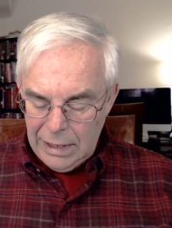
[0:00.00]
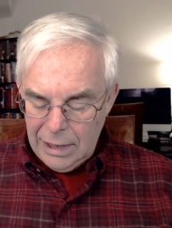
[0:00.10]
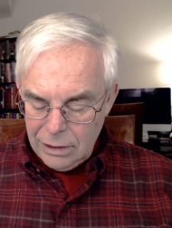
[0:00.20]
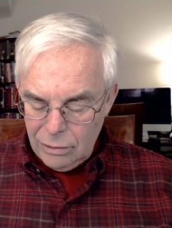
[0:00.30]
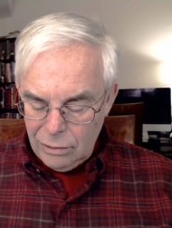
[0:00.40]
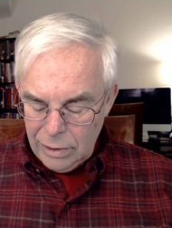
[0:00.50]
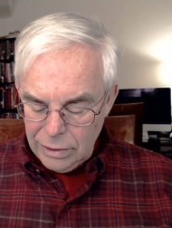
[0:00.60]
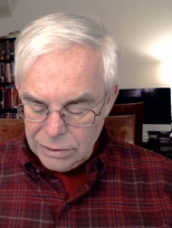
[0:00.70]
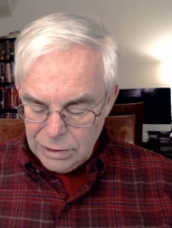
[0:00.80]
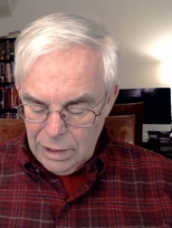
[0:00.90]

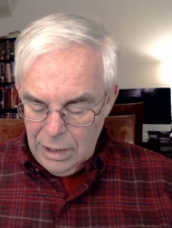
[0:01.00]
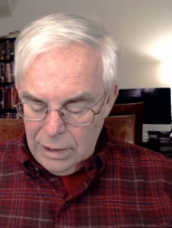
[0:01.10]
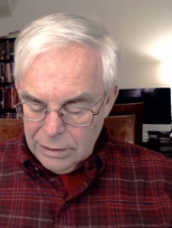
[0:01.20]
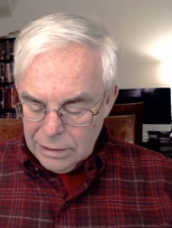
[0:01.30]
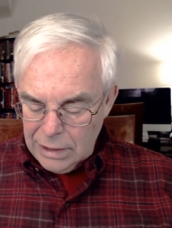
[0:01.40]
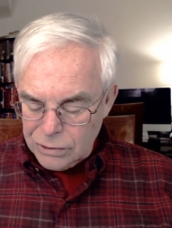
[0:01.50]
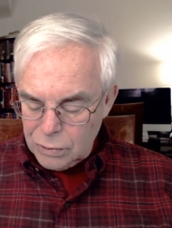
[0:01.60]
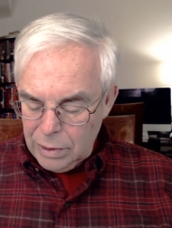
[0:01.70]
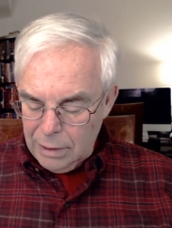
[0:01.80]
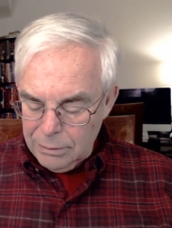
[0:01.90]
categories. That's
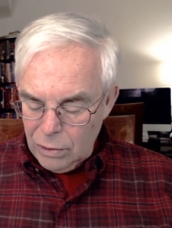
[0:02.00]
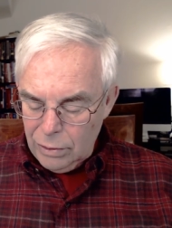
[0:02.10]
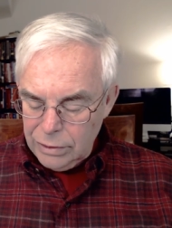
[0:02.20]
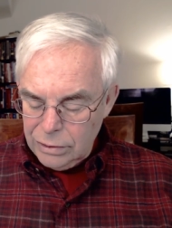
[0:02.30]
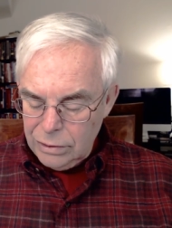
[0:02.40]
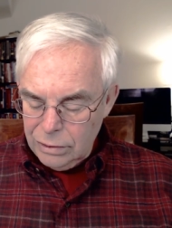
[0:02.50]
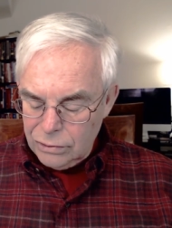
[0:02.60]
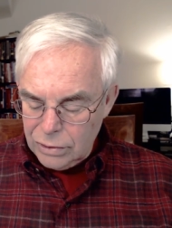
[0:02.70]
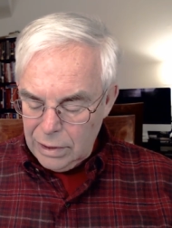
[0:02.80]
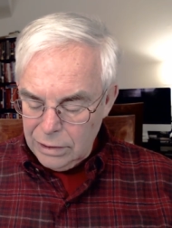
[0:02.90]
what I'm going to
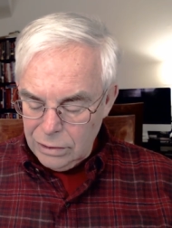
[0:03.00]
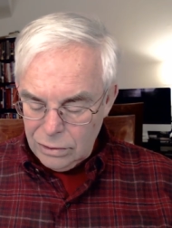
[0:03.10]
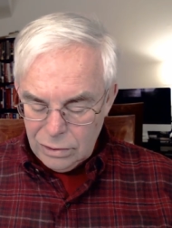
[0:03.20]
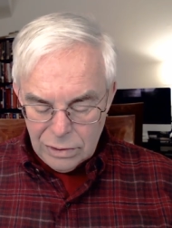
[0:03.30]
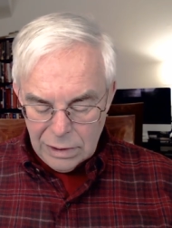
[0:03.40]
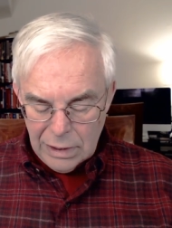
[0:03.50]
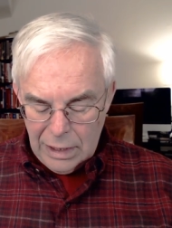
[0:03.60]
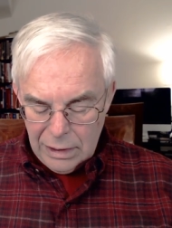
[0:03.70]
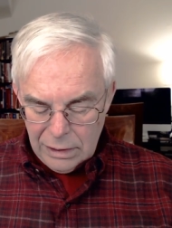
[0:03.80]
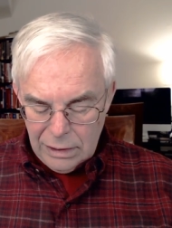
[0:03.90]
try to do
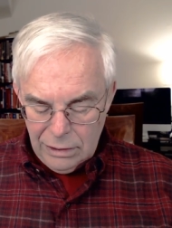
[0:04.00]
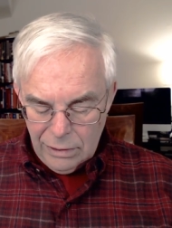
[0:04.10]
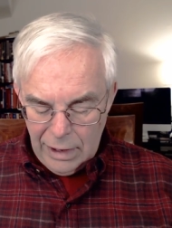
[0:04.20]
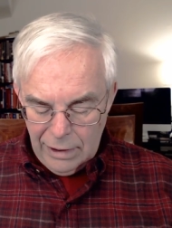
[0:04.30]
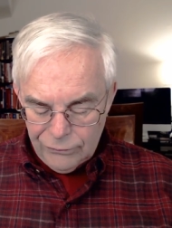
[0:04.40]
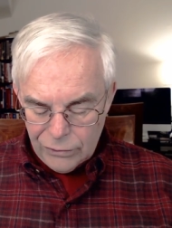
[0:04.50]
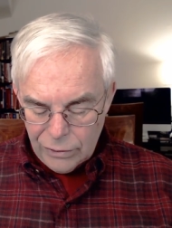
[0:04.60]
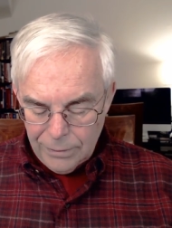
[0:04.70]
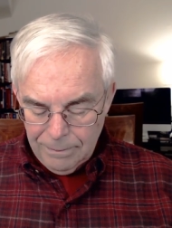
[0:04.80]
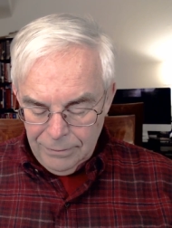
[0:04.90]
tonight and
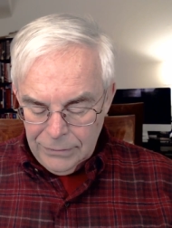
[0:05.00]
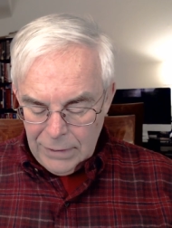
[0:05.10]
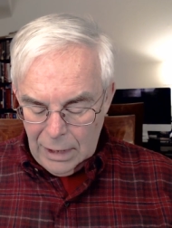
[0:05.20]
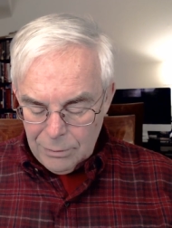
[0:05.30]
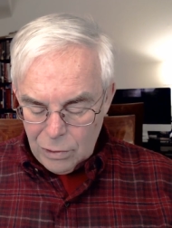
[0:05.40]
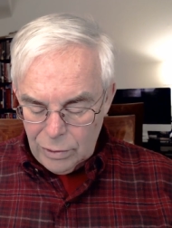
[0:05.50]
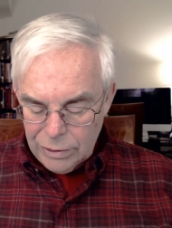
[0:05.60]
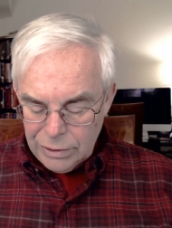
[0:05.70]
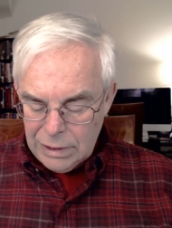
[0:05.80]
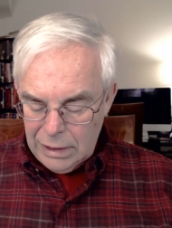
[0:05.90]
hereafter. I'm
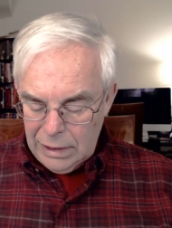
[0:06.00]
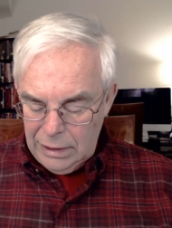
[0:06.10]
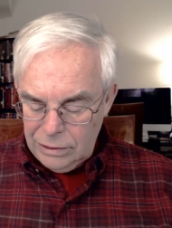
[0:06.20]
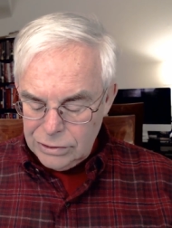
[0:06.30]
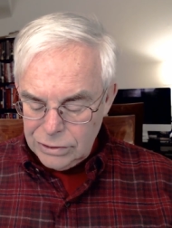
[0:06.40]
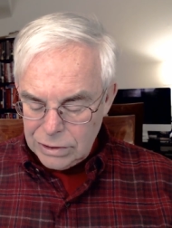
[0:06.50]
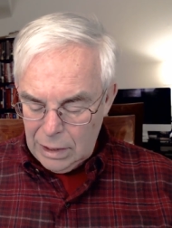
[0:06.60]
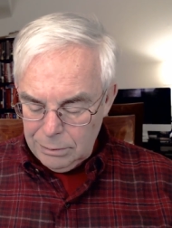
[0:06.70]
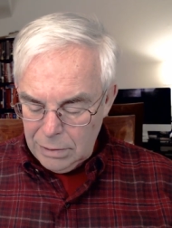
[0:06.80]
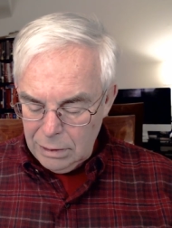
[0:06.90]
going to take each
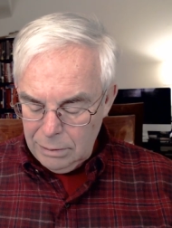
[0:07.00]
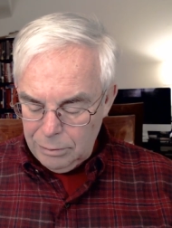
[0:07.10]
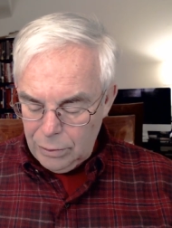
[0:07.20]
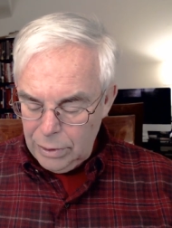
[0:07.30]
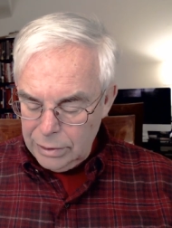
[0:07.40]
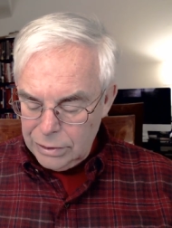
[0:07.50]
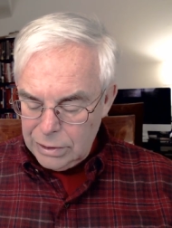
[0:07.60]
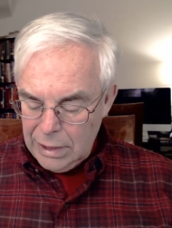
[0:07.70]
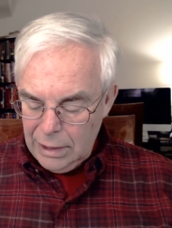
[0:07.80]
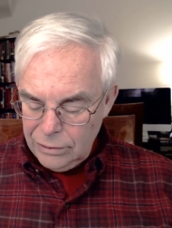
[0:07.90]
assignment and boil
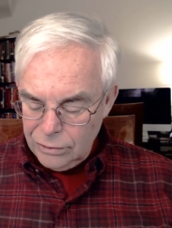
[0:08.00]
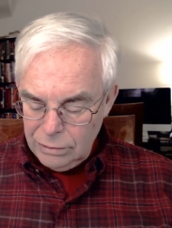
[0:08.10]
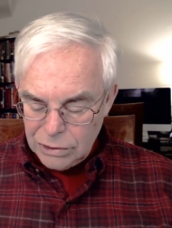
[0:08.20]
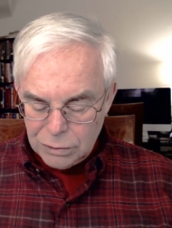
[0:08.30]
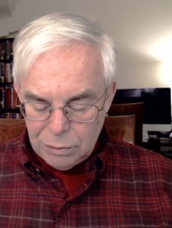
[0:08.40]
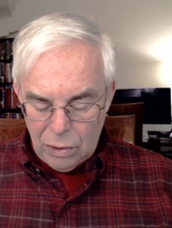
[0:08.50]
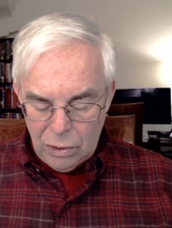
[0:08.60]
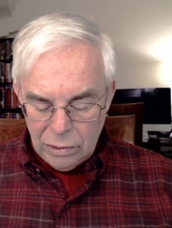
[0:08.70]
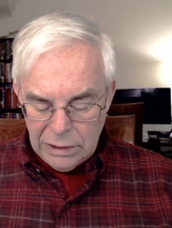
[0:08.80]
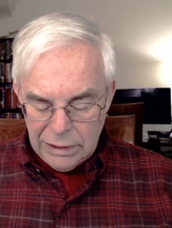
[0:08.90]
it down to a
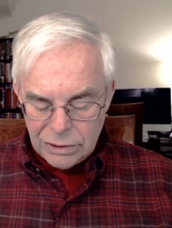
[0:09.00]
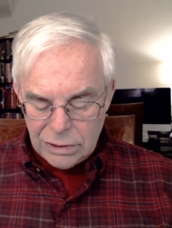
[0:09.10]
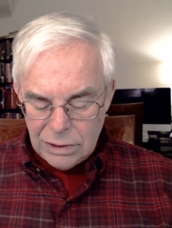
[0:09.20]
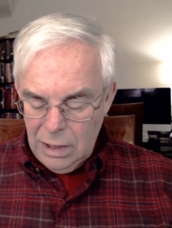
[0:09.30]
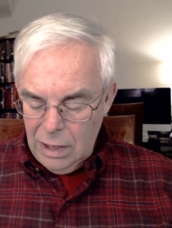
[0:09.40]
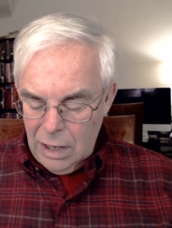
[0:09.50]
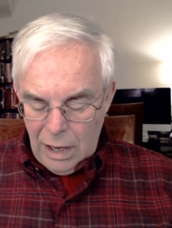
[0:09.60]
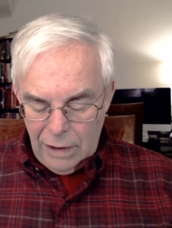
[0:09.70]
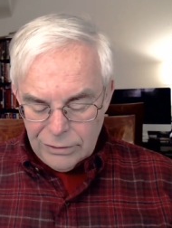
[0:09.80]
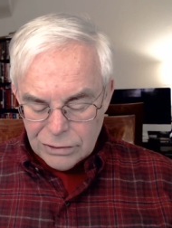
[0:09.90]
small list
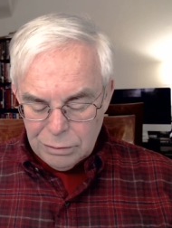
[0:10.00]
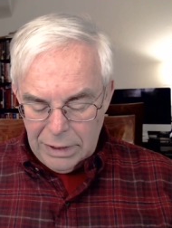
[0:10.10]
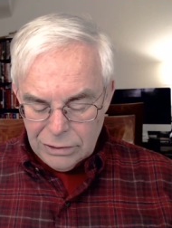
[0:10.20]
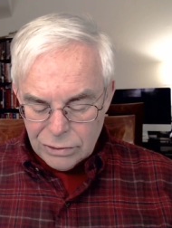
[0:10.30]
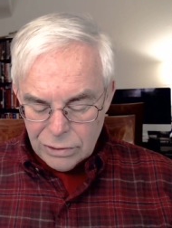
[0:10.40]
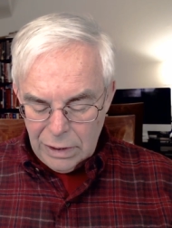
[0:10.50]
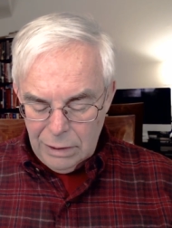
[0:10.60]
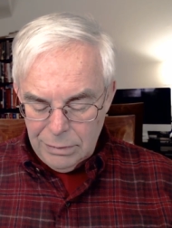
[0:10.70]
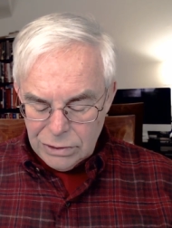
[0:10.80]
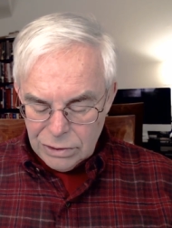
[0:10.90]
of its major
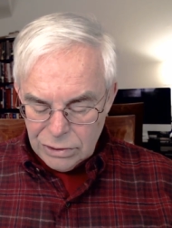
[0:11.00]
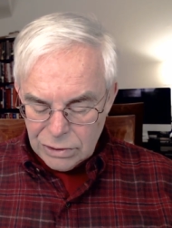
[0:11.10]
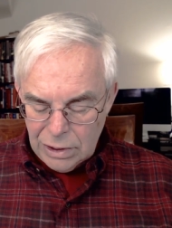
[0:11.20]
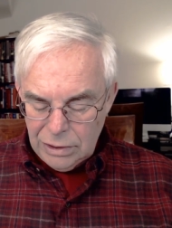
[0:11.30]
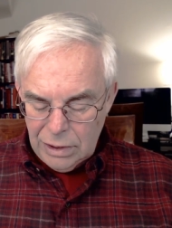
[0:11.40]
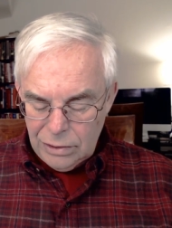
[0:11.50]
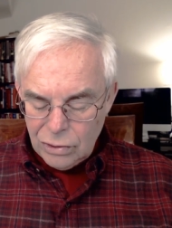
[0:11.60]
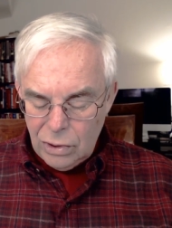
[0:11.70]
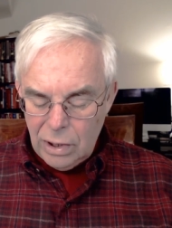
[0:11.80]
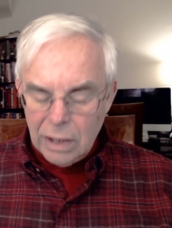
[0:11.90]
images and
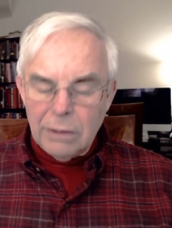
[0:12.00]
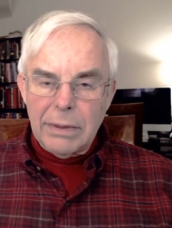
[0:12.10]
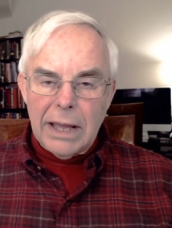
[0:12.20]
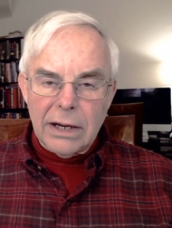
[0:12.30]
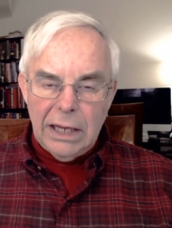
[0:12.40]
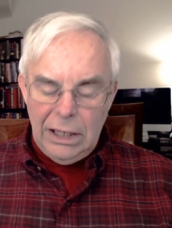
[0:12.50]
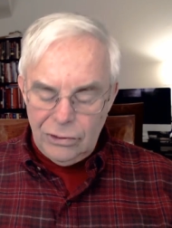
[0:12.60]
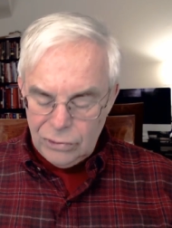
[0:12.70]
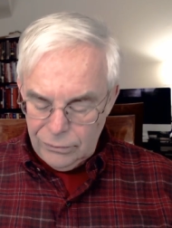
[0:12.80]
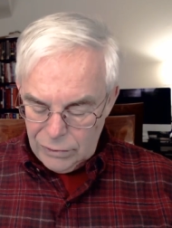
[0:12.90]
then talk about
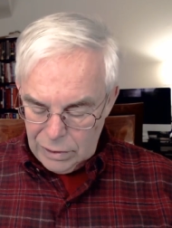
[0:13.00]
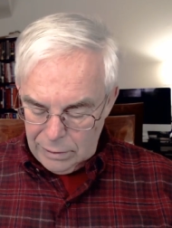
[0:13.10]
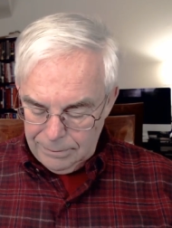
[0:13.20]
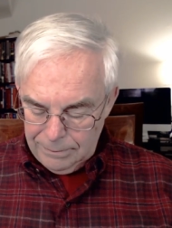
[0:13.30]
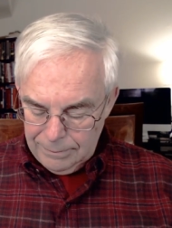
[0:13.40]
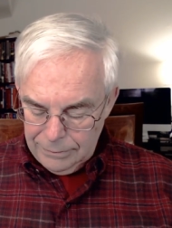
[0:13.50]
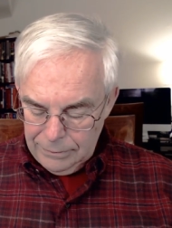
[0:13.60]
each of them.